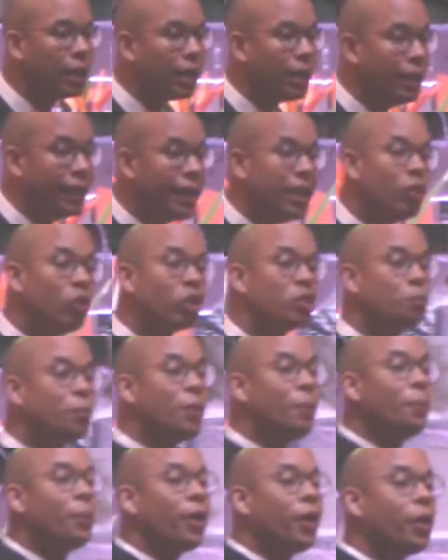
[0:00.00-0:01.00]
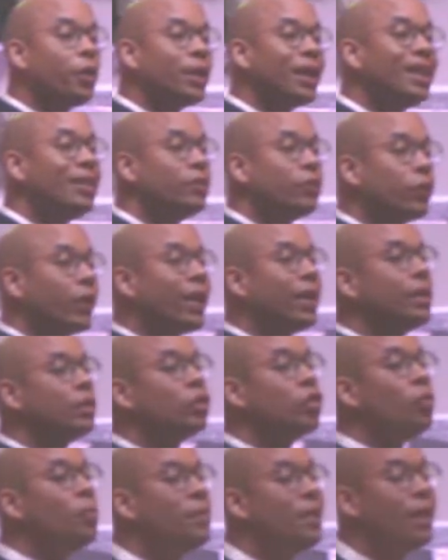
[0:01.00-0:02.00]
he was prepared and trained
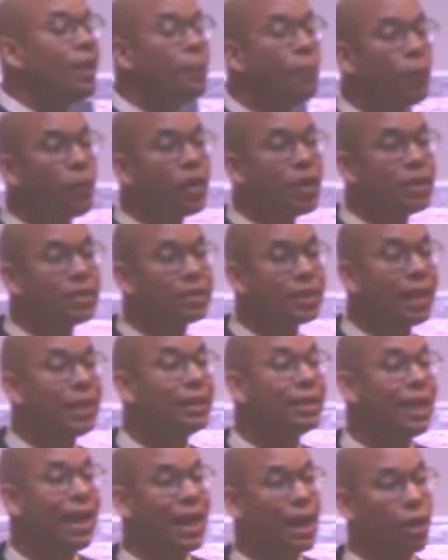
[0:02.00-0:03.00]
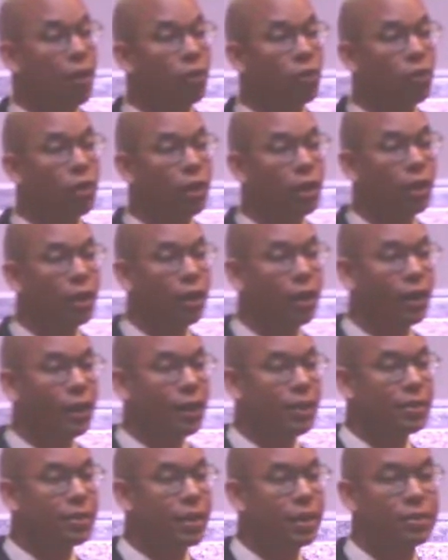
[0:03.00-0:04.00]
to be a prince, and now
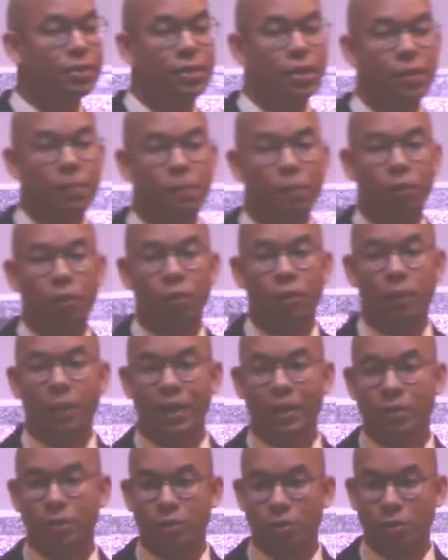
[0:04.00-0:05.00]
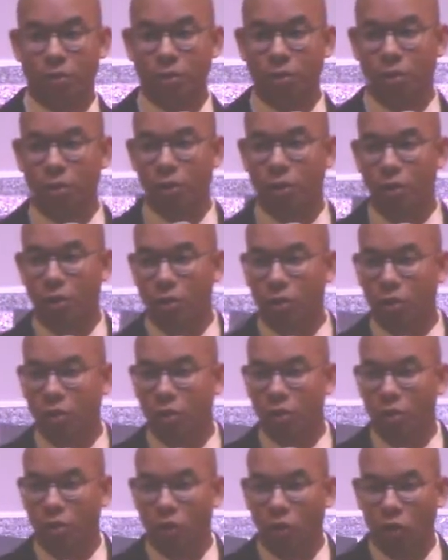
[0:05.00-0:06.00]
he's a simple pastor
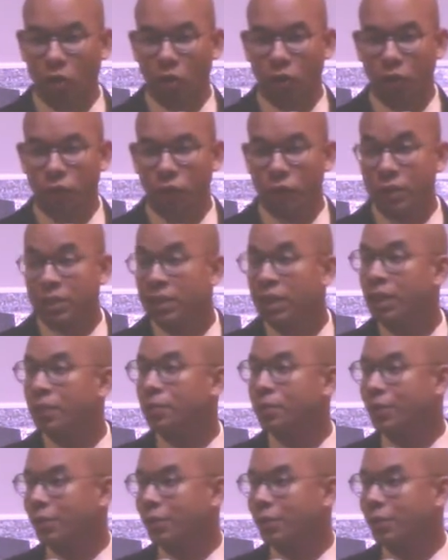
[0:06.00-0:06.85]
of sheep.